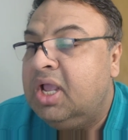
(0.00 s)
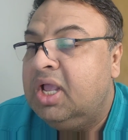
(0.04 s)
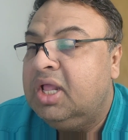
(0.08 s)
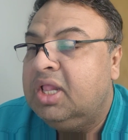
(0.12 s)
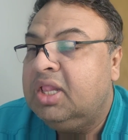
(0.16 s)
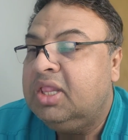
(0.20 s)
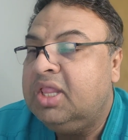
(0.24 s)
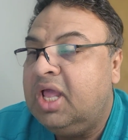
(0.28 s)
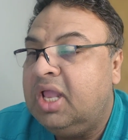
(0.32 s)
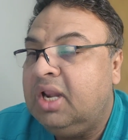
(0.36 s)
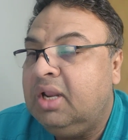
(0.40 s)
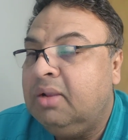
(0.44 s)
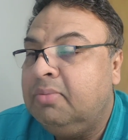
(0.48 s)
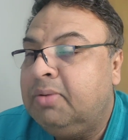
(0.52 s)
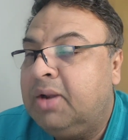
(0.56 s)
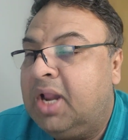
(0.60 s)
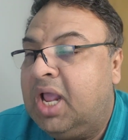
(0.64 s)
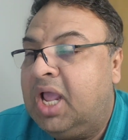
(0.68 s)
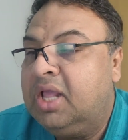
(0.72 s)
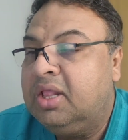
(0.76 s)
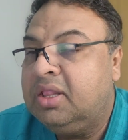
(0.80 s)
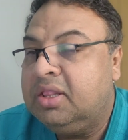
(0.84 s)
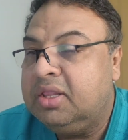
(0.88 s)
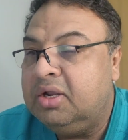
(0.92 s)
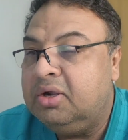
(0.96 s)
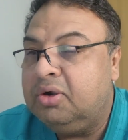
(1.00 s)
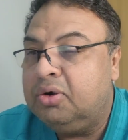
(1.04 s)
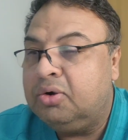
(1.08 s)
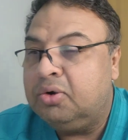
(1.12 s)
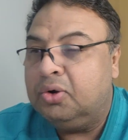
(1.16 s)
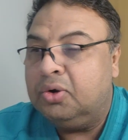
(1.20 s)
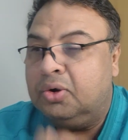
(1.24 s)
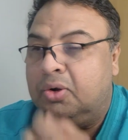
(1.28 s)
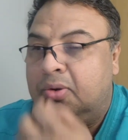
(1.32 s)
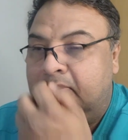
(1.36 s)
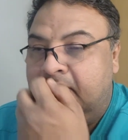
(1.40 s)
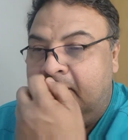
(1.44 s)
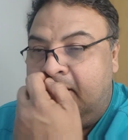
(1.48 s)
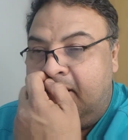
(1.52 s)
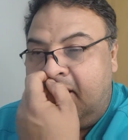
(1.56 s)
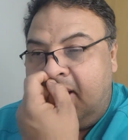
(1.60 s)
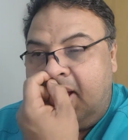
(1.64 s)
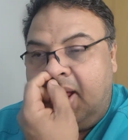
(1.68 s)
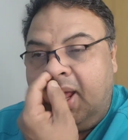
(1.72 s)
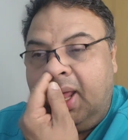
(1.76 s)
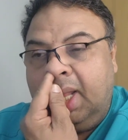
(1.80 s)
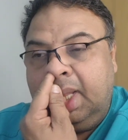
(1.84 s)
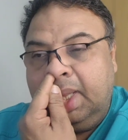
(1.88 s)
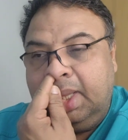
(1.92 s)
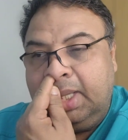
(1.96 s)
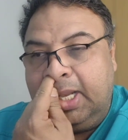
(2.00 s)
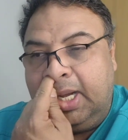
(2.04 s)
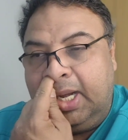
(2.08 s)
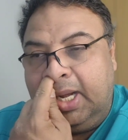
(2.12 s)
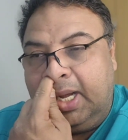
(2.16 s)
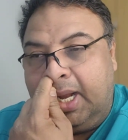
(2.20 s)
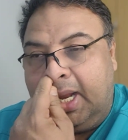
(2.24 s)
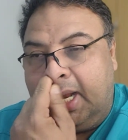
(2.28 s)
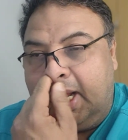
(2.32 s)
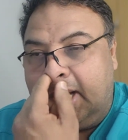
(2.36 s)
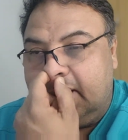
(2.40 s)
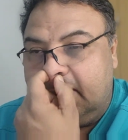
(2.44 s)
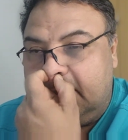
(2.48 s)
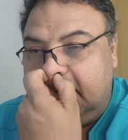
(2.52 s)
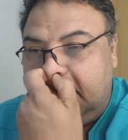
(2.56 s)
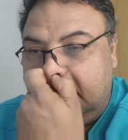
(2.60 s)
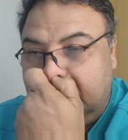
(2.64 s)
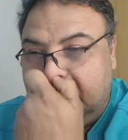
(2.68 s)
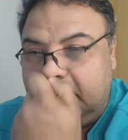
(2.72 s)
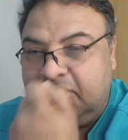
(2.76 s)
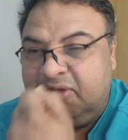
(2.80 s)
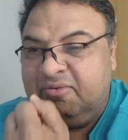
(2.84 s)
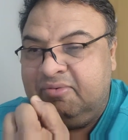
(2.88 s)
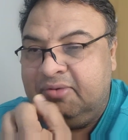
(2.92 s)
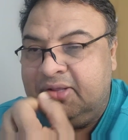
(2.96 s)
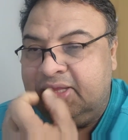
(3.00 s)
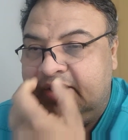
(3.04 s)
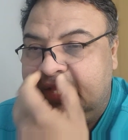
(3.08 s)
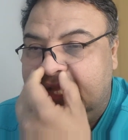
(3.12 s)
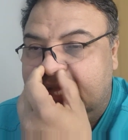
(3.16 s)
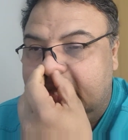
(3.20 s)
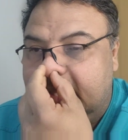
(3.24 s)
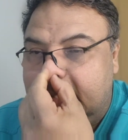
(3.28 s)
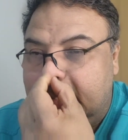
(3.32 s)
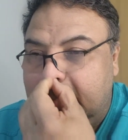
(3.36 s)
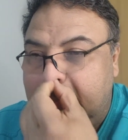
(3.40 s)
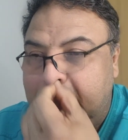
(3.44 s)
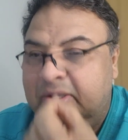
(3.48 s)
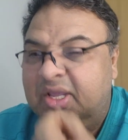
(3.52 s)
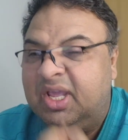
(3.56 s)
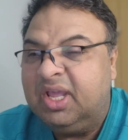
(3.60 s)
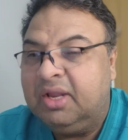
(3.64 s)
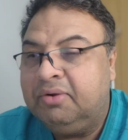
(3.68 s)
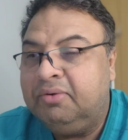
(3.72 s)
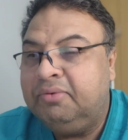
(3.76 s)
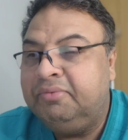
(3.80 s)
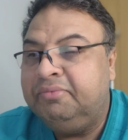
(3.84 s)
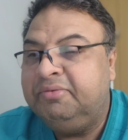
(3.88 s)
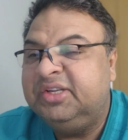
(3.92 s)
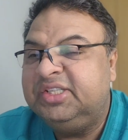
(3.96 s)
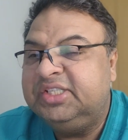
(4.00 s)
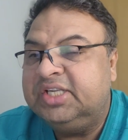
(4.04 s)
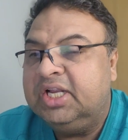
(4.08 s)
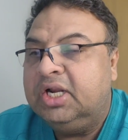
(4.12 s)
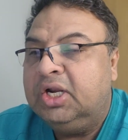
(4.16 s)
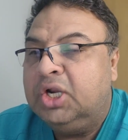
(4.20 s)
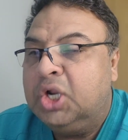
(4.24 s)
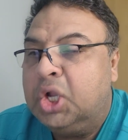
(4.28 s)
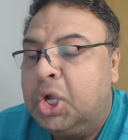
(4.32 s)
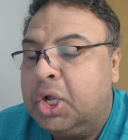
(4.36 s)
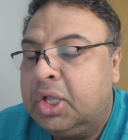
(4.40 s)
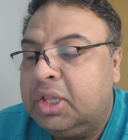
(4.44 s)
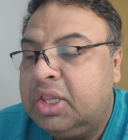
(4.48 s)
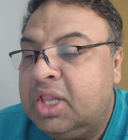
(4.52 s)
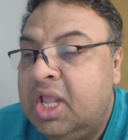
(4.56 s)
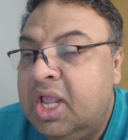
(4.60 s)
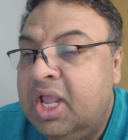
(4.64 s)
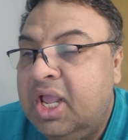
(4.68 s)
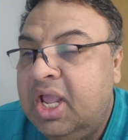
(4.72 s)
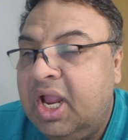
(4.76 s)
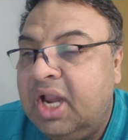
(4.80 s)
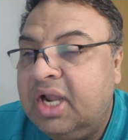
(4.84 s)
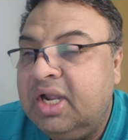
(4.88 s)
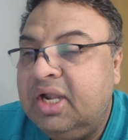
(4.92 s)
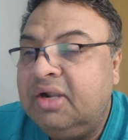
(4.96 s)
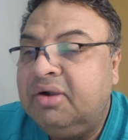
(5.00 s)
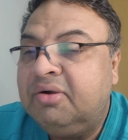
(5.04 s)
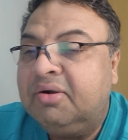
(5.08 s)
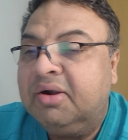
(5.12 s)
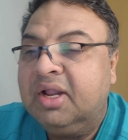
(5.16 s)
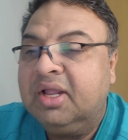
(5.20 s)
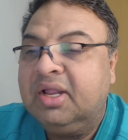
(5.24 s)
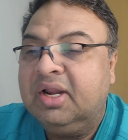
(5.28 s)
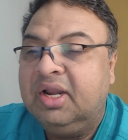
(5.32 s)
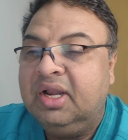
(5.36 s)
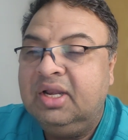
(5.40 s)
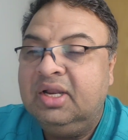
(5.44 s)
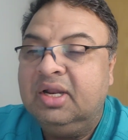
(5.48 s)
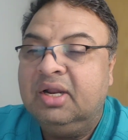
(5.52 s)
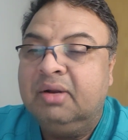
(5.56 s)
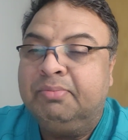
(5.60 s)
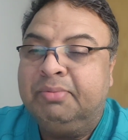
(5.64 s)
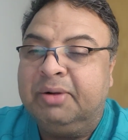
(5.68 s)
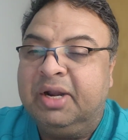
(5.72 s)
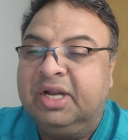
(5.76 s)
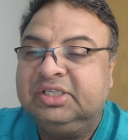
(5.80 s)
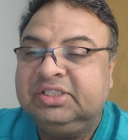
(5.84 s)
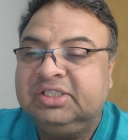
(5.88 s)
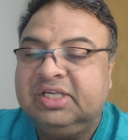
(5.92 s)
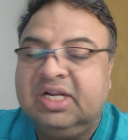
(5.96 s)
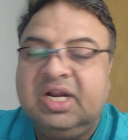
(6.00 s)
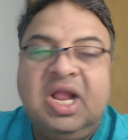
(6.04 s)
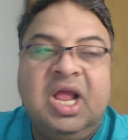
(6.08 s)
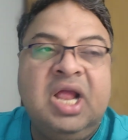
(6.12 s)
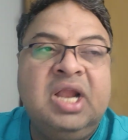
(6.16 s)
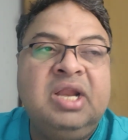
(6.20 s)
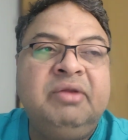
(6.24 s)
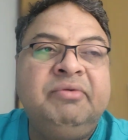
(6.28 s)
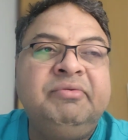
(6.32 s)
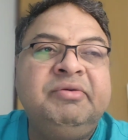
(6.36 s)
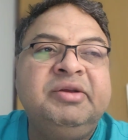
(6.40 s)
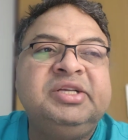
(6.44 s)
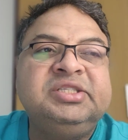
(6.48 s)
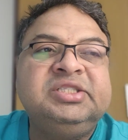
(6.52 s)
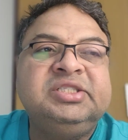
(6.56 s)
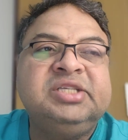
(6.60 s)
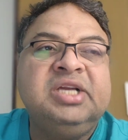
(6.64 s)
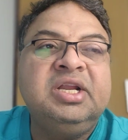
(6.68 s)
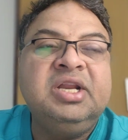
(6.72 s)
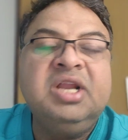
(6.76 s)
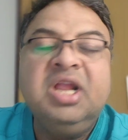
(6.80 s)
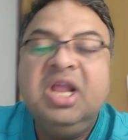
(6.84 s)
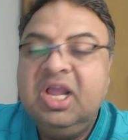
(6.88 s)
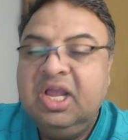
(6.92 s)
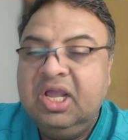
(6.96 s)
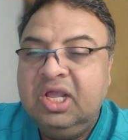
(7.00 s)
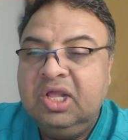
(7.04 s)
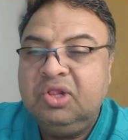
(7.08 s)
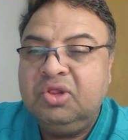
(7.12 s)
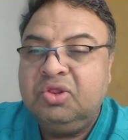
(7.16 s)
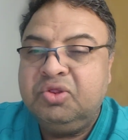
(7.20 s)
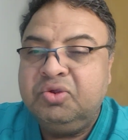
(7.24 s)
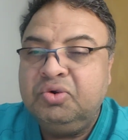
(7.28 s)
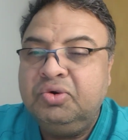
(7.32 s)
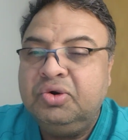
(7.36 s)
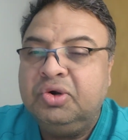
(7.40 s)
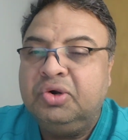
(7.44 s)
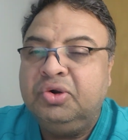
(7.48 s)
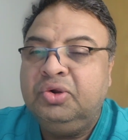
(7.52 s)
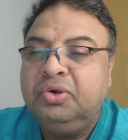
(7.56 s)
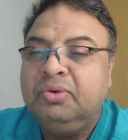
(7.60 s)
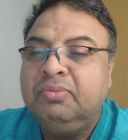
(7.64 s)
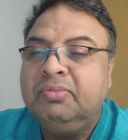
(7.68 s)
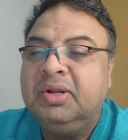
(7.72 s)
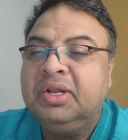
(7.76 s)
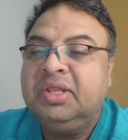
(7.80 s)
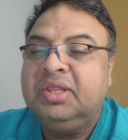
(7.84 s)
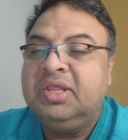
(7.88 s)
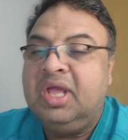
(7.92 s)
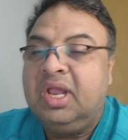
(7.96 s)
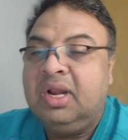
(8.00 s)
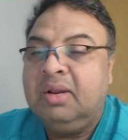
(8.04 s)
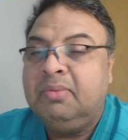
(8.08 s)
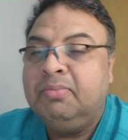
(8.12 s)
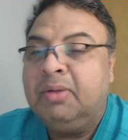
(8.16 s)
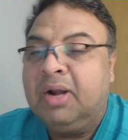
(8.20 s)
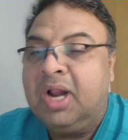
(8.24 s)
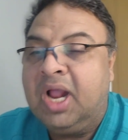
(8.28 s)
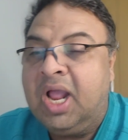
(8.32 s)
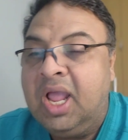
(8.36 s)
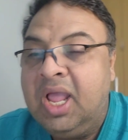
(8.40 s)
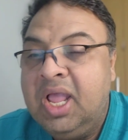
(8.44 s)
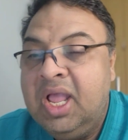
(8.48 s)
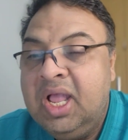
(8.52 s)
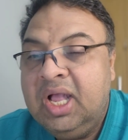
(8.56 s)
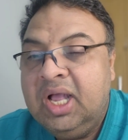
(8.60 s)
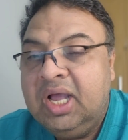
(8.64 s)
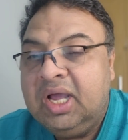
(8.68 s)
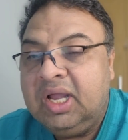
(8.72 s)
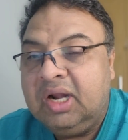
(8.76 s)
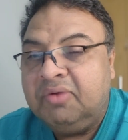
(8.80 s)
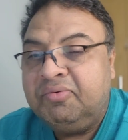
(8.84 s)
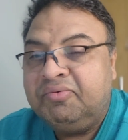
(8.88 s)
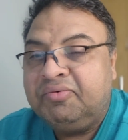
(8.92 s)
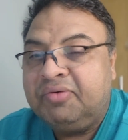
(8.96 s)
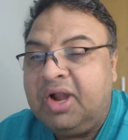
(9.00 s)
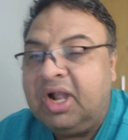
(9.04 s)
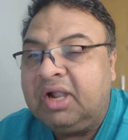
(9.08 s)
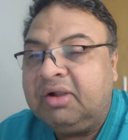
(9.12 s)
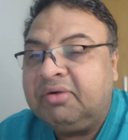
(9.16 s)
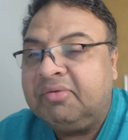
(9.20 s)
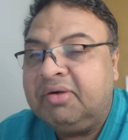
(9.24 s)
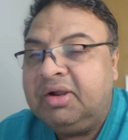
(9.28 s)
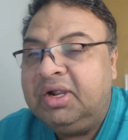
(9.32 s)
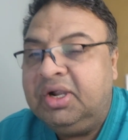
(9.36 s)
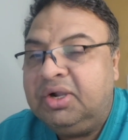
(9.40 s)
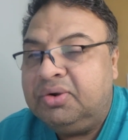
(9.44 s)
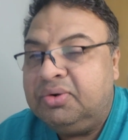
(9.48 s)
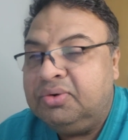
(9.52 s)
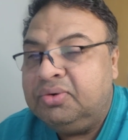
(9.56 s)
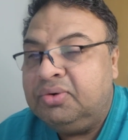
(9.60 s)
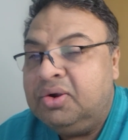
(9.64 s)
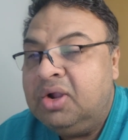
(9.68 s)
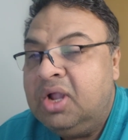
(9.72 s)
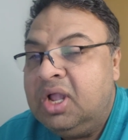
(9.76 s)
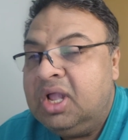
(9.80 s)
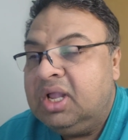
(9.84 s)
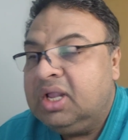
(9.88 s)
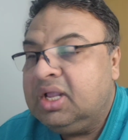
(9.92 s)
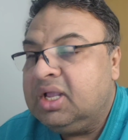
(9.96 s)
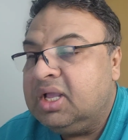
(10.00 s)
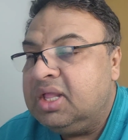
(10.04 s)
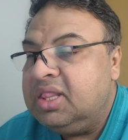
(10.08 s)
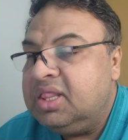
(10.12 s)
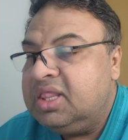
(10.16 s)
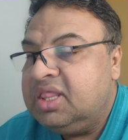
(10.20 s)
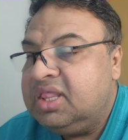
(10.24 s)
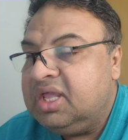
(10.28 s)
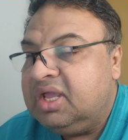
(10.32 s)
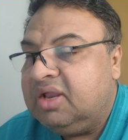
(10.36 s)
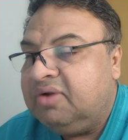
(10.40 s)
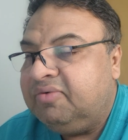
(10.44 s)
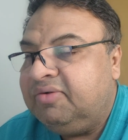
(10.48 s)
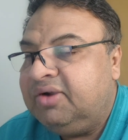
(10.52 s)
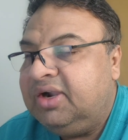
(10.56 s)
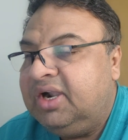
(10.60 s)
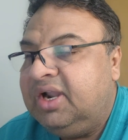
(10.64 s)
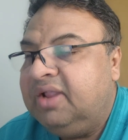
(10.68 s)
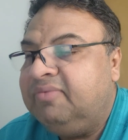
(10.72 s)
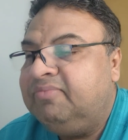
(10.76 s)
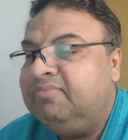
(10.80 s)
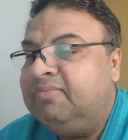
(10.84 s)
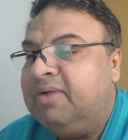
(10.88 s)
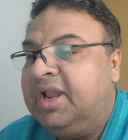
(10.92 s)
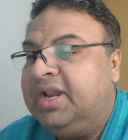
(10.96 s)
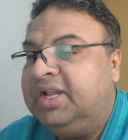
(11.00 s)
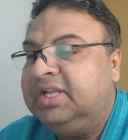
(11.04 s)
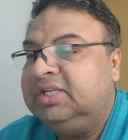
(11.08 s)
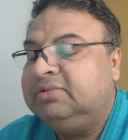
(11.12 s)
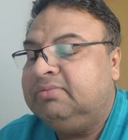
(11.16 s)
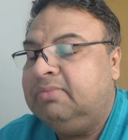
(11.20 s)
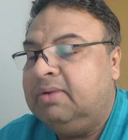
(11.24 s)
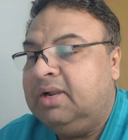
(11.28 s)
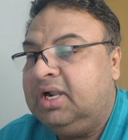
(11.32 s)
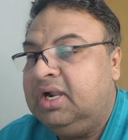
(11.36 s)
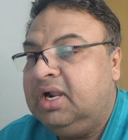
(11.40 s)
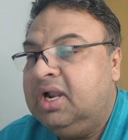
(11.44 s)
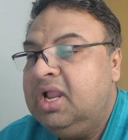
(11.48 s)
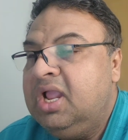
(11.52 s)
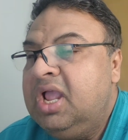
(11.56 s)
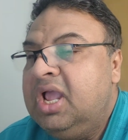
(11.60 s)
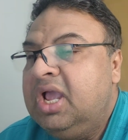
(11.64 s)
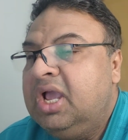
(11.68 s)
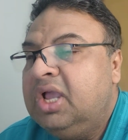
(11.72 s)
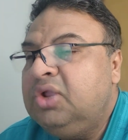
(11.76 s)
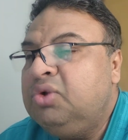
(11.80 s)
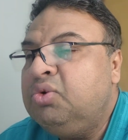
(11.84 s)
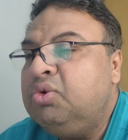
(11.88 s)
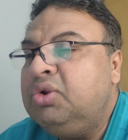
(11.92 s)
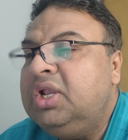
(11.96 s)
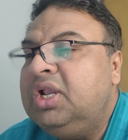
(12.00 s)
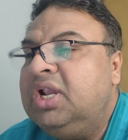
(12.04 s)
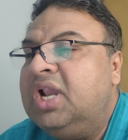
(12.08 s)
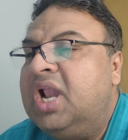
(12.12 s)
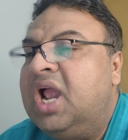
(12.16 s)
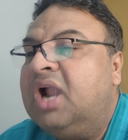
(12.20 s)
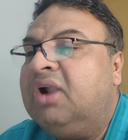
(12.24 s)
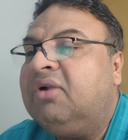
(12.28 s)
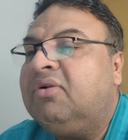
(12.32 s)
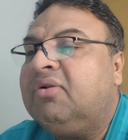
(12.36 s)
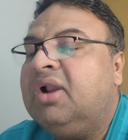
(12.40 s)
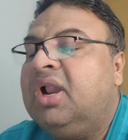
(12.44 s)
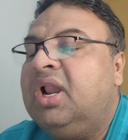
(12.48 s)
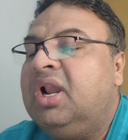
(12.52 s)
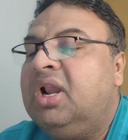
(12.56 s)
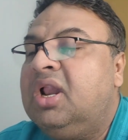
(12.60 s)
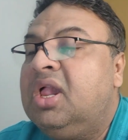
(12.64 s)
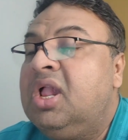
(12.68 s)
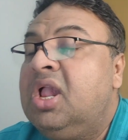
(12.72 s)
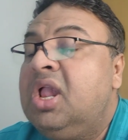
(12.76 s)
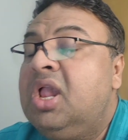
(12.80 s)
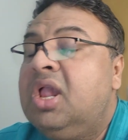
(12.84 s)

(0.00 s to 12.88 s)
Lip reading: cerebri syndrome, as well as those with the severe vision loss and intracranial pressure elevation in pseudotumor cerebri refractory to conservative management. Unilateral